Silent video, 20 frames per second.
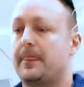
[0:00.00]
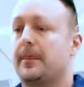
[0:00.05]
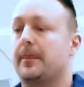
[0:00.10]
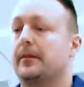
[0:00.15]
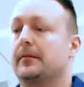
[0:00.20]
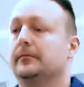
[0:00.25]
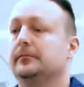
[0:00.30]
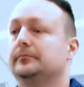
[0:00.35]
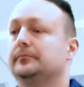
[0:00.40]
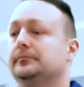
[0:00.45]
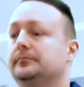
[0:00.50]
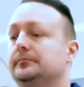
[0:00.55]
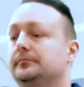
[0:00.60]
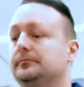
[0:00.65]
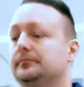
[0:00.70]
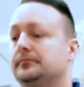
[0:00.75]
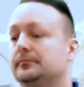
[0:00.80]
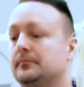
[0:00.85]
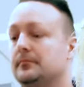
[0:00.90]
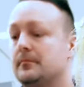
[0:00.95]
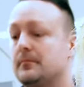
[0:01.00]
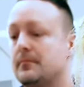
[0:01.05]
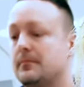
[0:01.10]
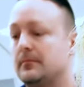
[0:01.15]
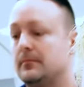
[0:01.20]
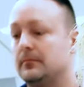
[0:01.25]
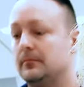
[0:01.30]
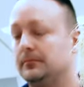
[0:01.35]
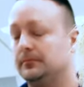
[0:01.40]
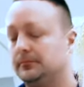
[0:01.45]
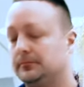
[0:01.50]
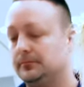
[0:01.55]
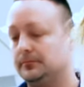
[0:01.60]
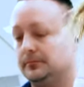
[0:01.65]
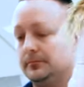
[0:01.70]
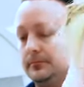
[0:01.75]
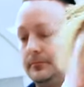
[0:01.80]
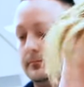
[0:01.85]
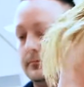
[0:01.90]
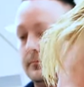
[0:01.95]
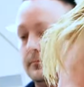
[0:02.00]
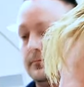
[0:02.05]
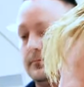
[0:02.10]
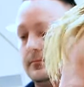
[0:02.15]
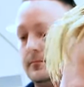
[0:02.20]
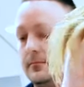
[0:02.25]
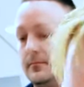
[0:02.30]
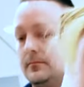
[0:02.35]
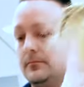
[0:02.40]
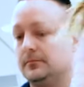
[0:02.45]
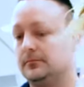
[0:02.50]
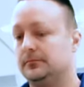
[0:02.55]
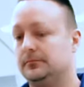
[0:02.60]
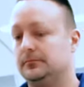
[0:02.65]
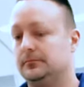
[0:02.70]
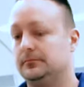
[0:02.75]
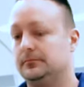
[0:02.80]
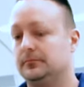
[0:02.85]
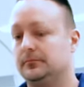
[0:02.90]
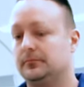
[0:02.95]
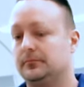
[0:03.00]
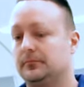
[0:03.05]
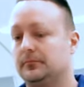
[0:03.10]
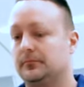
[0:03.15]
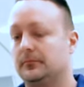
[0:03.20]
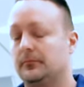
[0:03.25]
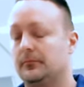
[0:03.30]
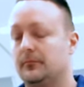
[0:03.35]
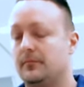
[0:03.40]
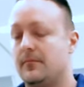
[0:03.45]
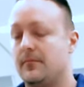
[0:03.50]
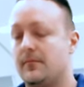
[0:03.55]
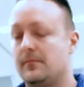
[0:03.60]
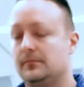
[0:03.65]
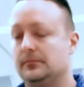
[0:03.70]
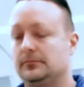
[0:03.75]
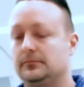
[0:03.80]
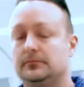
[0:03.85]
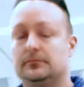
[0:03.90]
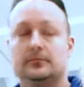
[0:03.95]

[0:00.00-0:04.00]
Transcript: (silent)